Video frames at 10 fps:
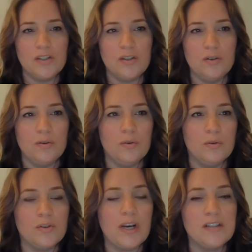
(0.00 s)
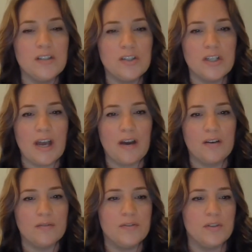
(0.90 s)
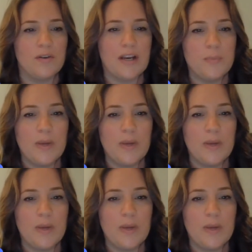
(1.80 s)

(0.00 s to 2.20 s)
to transition out of direct